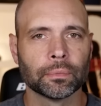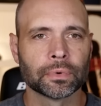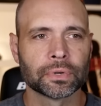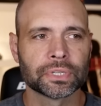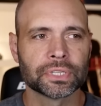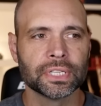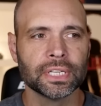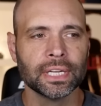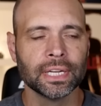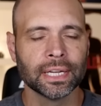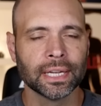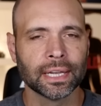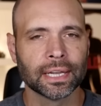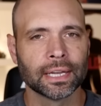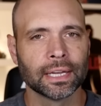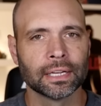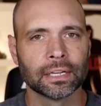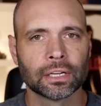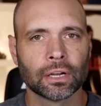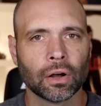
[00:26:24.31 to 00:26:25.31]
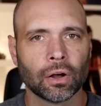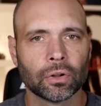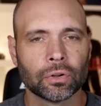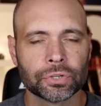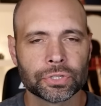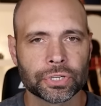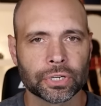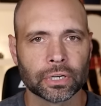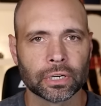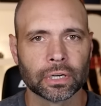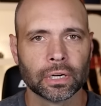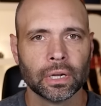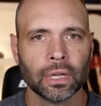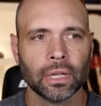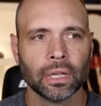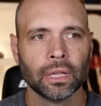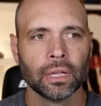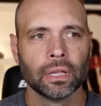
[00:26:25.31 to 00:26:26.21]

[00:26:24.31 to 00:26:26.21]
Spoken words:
and we're seeing it in culture